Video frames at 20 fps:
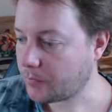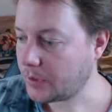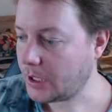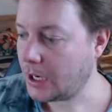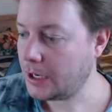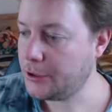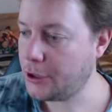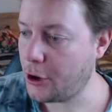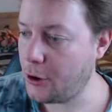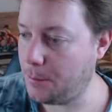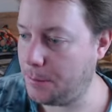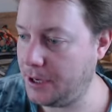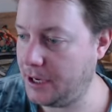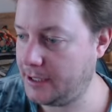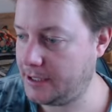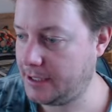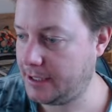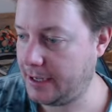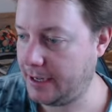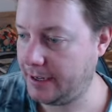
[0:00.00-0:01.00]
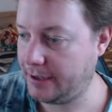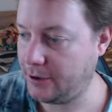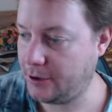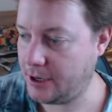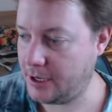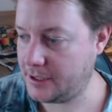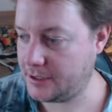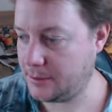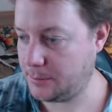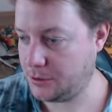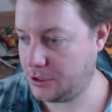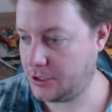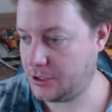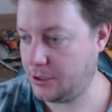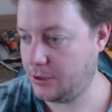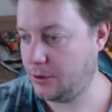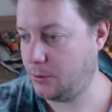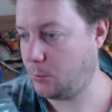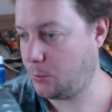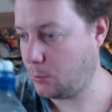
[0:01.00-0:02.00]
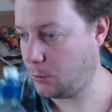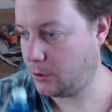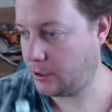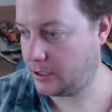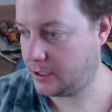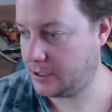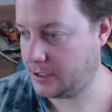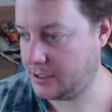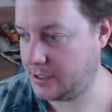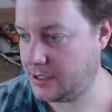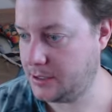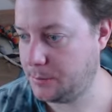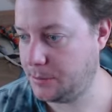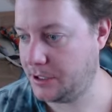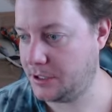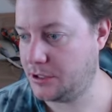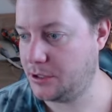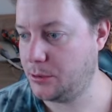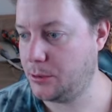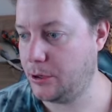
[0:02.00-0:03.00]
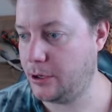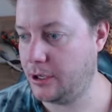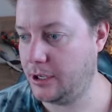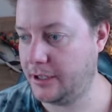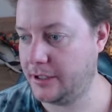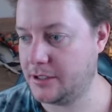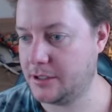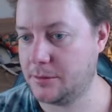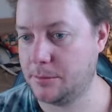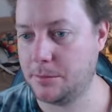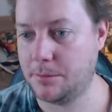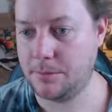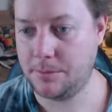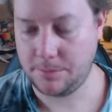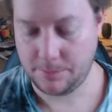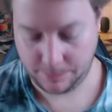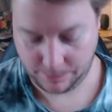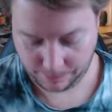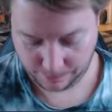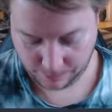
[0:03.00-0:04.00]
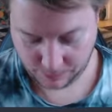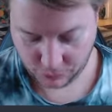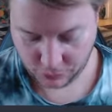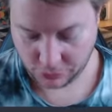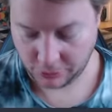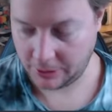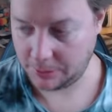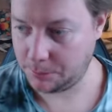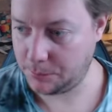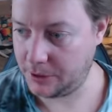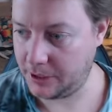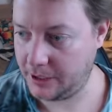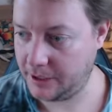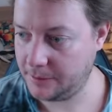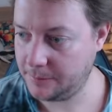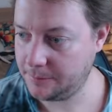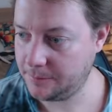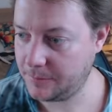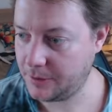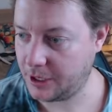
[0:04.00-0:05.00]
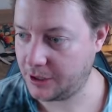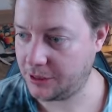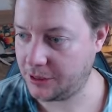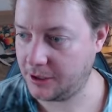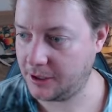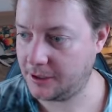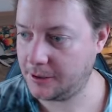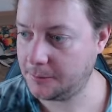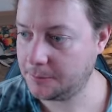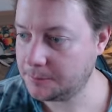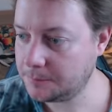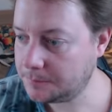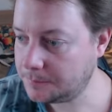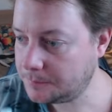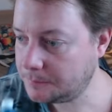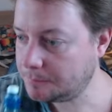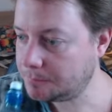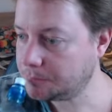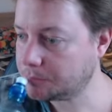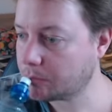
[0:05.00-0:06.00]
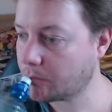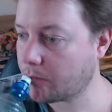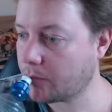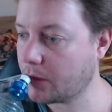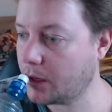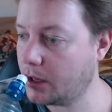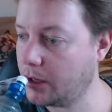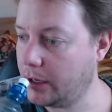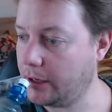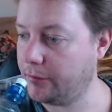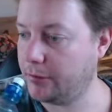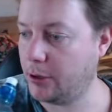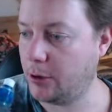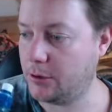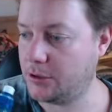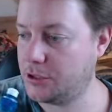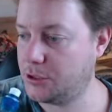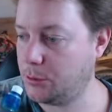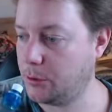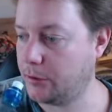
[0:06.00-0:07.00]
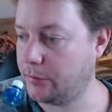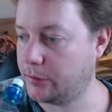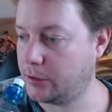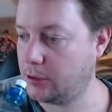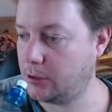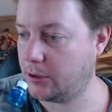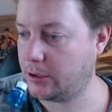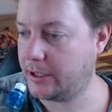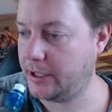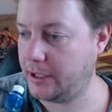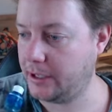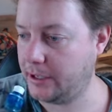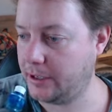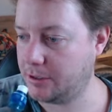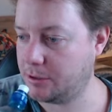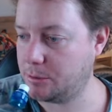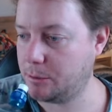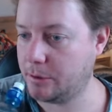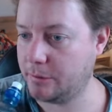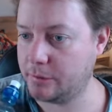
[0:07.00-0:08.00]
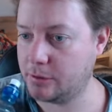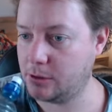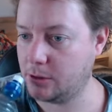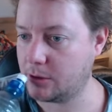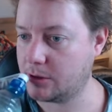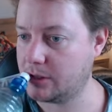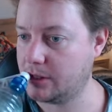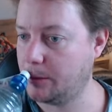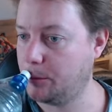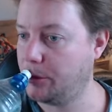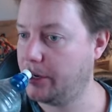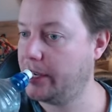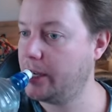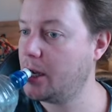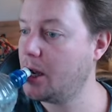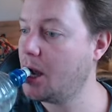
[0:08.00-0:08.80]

No beer today, guys. I'm just on the water because it's a bit too early to drink beer, I think. Even though it's 12 o'clock here and 12 o'clock somewhere.